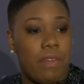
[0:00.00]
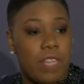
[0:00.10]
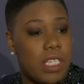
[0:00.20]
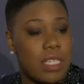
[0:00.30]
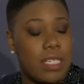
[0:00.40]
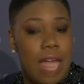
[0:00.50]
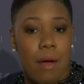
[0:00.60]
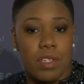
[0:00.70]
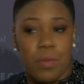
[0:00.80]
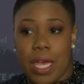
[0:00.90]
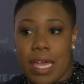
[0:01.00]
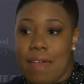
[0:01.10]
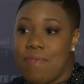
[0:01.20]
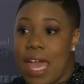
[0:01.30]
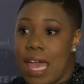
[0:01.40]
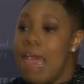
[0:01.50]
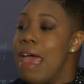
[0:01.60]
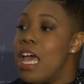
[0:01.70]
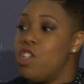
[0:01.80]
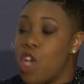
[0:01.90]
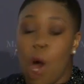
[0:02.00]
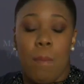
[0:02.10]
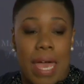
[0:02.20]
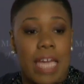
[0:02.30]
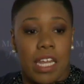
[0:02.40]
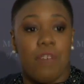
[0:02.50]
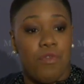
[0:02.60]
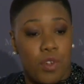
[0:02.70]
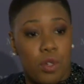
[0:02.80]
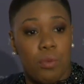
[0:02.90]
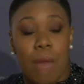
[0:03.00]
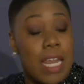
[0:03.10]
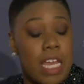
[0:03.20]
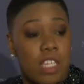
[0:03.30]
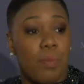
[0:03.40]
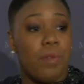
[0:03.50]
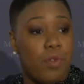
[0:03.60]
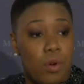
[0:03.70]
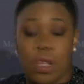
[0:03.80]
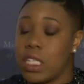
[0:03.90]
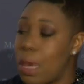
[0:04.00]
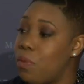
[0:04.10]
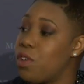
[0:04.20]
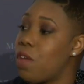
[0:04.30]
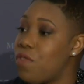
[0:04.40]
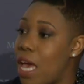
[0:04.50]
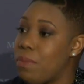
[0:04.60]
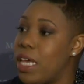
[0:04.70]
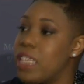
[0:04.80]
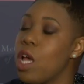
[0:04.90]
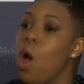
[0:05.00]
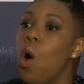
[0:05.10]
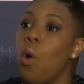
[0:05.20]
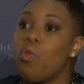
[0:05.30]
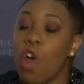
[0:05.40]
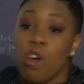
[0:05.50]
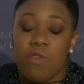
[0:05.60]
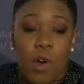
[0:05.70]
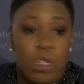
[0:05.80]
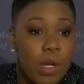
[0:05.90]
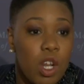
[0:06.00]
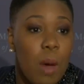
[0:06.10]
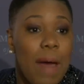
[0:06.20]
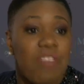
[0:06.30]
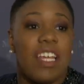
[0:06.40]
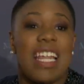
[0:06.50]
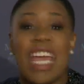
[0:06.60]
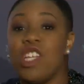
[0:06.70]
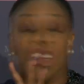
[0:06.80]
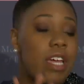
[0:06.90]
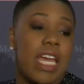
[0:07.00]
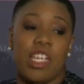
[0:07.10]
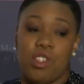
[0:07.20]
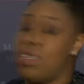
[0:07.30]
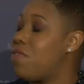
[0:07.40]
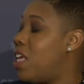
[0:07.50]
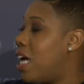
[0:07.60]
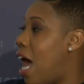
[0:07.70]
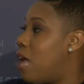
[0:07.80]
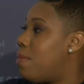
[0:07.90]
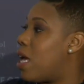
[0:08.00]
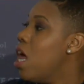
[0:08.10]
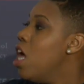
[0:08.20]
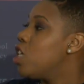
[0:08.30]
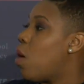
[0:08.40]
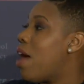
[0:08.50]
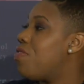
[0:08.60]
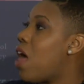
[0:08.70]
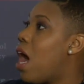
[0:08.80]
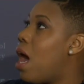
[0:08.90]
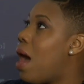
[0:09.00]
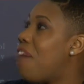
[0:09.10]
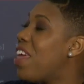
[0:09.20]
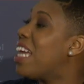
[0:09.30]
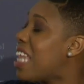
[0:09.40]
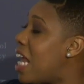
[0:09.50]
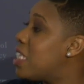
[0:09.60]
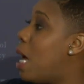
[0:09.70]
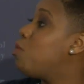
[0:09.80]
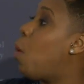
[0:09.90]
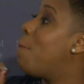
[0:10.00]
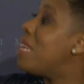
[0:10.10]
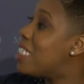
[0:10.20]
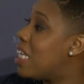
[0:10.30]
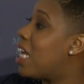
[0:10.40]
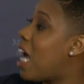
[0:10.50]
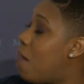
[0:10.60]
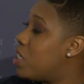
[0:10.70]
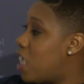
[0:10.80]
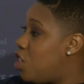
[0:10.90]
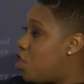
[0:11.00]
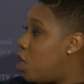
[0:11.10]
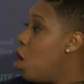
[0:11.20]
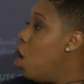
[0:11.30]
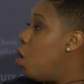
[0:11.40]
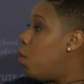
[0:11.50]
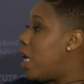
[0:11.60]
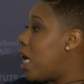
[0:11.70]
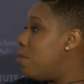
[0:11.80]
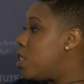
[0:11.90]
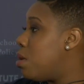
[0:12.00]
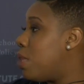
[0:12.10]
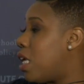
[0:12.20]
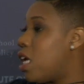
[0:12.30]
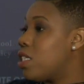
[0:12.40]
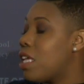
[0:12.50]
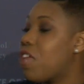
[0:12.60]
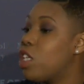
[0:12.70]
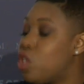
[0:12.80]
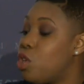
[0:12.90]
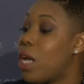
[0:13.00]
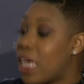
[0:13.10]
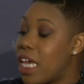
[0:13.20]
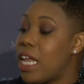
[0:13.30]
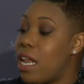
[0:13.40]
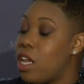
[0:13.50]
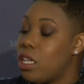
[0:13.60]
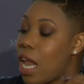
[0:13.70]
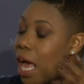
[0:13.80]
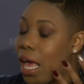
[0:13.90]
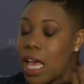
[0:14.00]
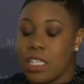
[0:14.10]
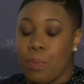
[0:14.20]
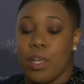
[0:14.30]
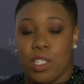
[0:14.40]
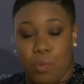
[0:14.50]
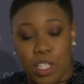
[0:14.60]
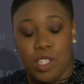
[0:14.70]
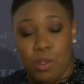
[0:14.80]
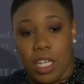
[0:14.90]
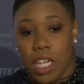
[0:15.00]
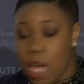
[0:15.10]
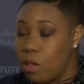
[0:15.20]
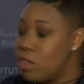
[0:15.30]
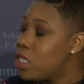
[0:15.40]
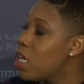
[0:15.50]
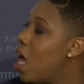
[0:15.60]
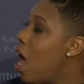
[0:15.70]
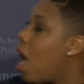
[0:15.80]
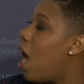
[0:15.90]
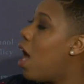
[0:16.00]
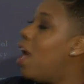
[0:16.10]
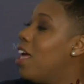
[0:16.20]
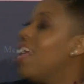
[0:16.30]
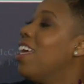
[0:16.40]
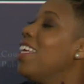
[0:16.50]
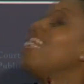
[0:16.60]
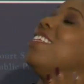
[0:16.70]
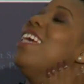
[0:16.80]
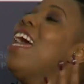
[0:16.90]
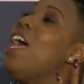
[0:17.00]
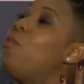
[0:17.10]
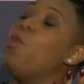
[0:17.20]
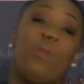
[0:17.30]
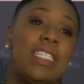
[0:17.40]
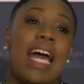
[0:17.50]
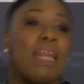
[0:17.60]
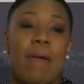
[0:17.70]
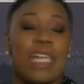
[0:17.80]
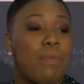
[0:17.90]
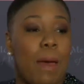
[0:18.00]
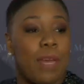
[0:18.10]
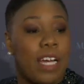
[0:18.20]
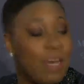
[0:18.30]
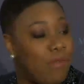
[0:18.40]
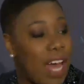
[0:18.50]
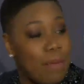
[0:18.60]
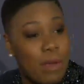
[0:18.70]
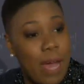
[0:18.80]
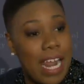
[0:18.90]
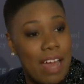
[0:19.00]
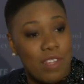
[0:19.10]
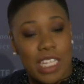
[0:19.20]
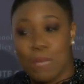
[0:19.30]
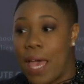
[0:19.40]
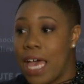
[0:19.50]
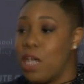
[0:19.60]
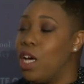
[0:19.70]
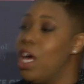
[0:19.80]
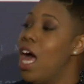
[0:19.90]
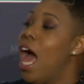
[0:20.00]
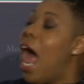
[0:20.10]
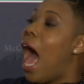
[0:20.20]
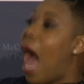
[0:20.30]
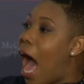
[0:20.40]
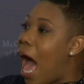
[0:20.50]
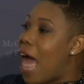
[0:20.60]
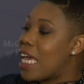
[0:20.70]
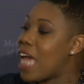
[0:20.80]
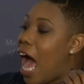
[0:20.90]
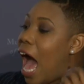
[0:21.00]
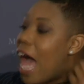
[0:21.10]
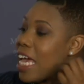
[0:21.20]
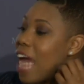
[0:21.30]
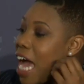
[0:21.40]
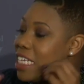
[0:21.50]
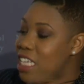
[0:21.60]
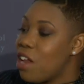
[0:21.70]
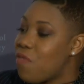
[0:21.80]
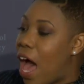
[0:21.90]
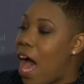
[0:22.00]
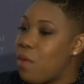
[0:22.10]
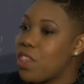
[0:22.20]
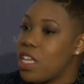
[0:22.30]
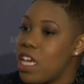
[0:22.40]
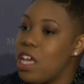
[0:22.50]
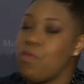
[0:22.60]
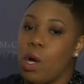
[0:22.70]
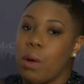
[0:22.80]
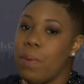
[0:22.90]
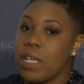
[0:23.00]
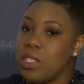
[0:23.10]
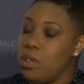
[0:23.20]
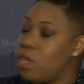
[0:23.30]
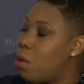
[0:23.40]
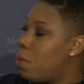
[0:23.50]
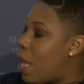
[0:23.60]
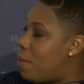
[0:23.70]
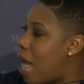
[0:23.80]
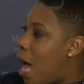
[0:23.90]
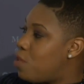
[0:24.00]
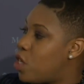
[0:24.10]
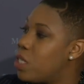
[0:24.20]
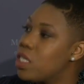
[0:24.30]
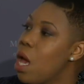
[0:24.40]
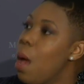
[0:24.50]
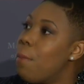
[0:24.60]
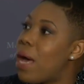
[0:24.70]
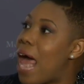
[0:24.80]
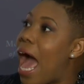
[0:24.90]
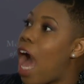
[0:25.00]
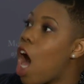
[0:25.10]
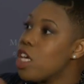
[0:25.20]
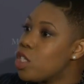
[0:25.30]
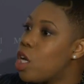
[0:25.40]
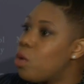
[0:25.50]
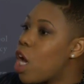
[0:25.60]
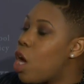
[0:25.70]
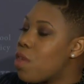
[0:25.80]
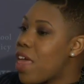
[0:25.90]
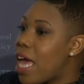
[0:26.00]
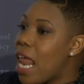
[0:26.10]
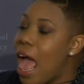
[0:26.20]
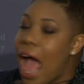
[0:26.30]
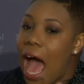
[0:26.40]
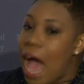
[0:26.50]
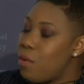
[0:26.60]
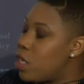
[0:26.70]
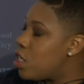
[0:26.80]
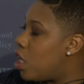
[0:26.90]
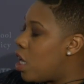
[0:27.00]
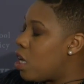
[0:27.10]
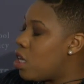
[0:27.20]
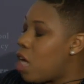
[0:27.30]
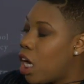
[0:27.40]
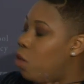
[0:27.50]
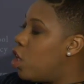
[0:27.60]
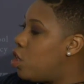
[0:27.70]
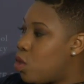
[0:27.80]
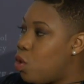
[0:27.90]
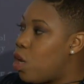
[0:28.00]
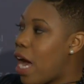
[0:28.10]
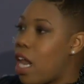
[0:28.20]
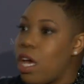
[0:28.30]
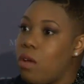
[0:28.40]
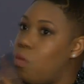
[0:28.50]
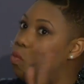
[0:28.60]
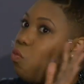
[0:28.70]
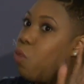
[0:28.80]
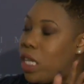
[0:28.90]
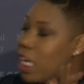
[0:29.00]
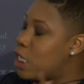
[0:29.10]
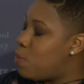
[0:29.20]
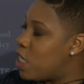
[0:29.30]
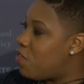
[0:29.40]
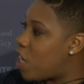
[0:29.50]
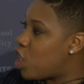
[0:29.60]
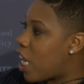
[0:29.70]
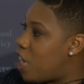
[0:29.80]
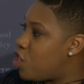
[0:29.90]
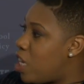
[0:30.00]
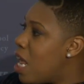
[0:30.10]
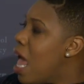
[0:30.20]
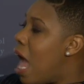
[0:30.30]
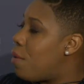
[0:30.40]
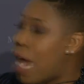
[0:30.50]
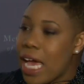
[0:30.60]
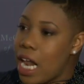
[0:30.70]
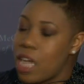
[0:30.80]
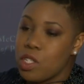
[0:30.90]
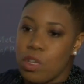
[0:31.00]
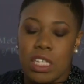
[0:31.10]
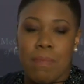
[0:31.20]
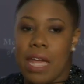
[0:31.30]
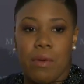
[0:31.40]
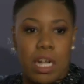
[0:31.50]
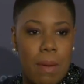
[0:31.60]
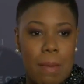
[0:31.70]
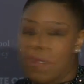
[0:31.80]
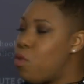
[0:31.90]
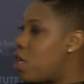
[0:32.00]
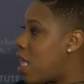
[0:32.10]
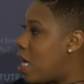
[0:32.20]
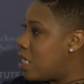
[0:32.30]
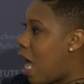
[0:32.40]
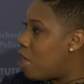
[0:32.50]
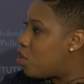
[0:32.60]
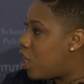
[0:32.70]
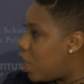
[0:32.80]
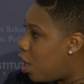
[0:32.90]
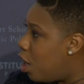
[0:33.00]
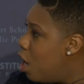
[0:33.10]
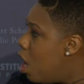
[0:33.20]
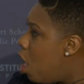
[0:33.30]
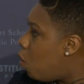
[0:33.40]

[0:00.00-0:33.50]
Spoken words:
50, 60 hours a week, and they don't make enough money to put food on the table for their families, those folks want to know about the intricate issues of the economy. So I think a lot of times we're missing the conversation when it comes to millennials. I think, again, as a person with student loans, Sally Mae is probably going to come find me right after this panel. Yeah. I identify with the need for robust student loan repayment options. Yeah. But I also know that I went to a good school, got a really expensive education, and when I got out of school, somebody wanted to pay me $40,000 a year.